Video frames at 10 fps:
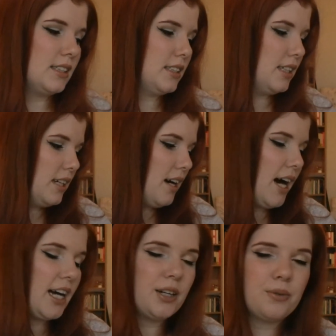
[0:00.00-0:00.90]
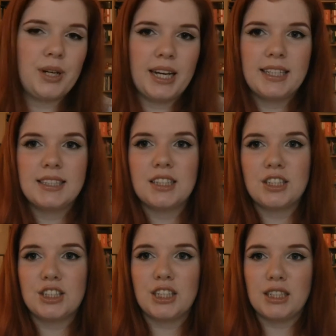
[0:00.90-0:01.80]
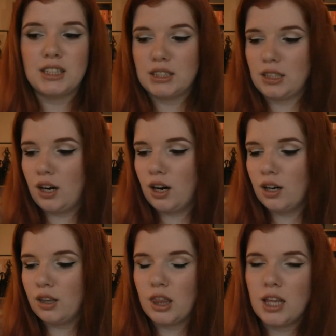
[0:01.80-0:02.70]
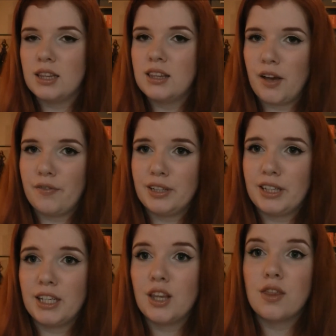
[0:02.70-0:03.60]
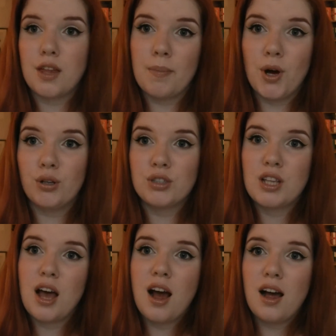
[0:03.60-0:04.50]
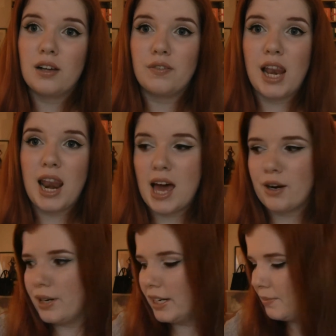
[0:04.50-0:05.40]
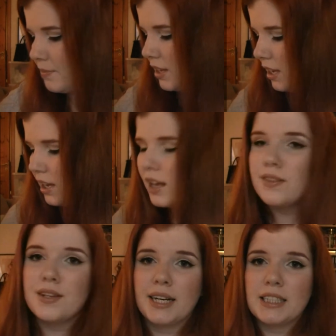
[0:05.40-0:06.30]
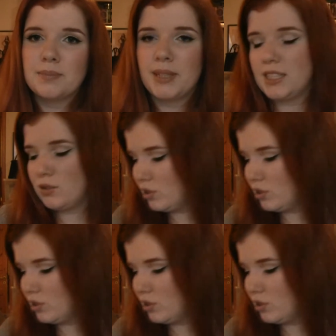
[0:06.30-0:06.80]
uh, high waist jeans are the, definitely the most flattering. The next place